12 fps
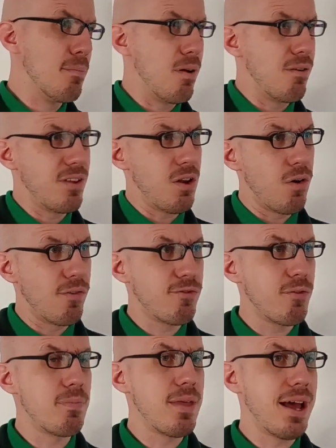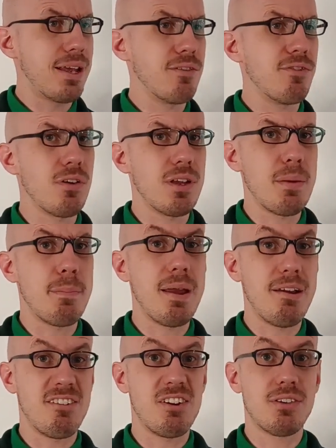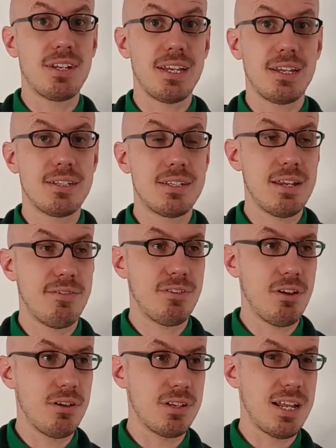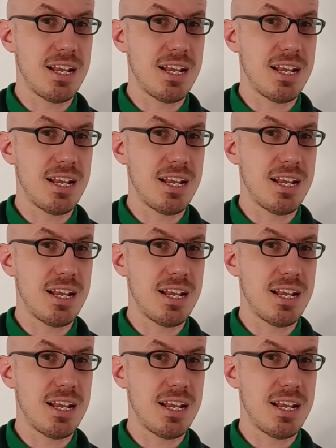Moving on from that, you've got your periodic certificates.